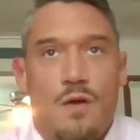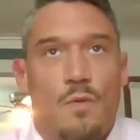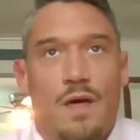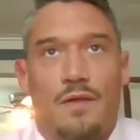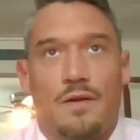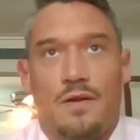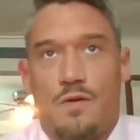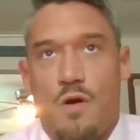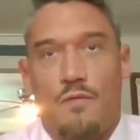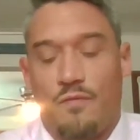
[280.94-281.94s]
Whether you
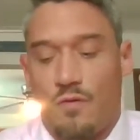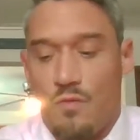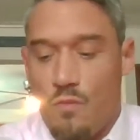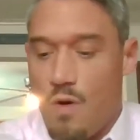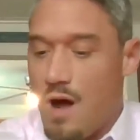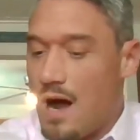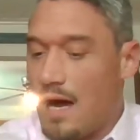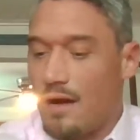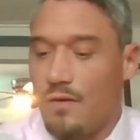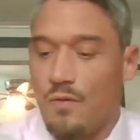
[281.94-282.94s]
go for a
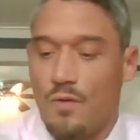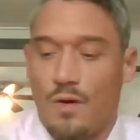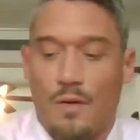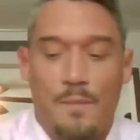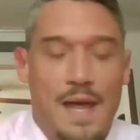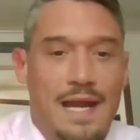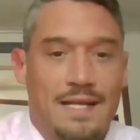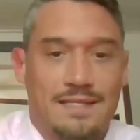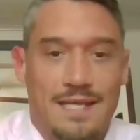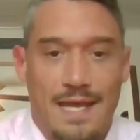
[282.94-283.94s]
walk or
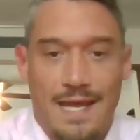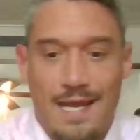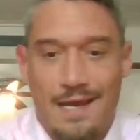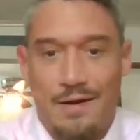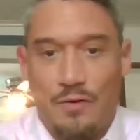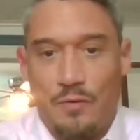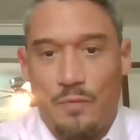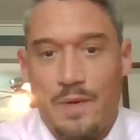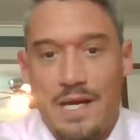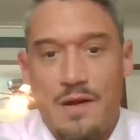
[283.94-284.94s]
meditate
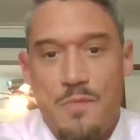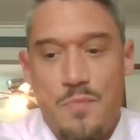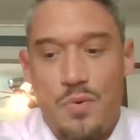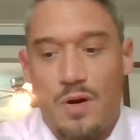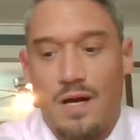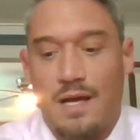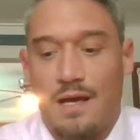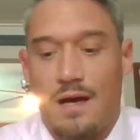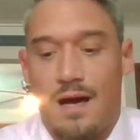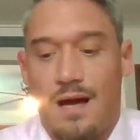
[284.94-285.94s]
or read a book,
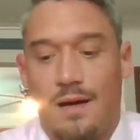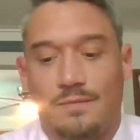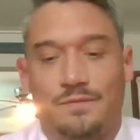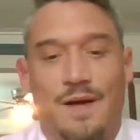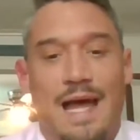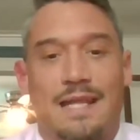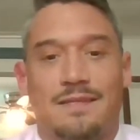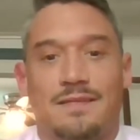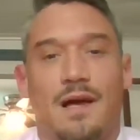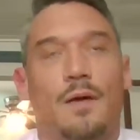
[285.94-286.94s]
find
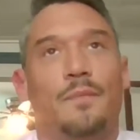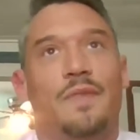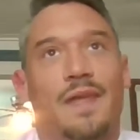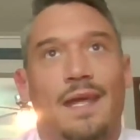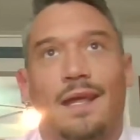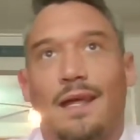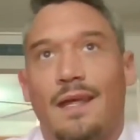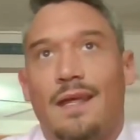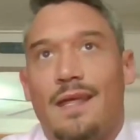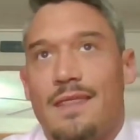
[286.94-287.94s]
something
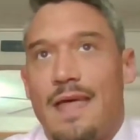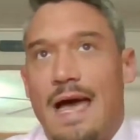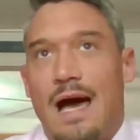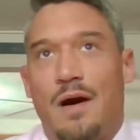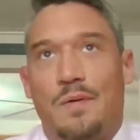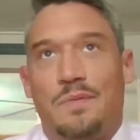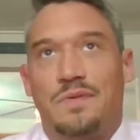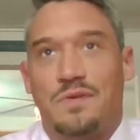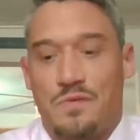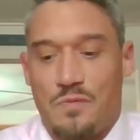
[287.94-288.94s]
that
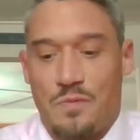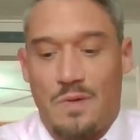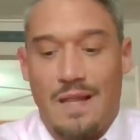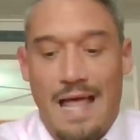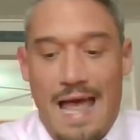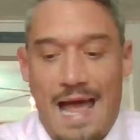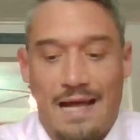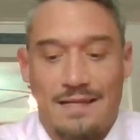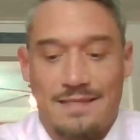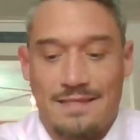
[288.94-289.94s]
helps you
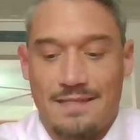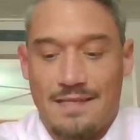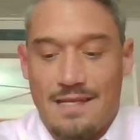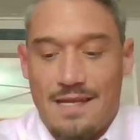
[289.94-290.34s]
relax.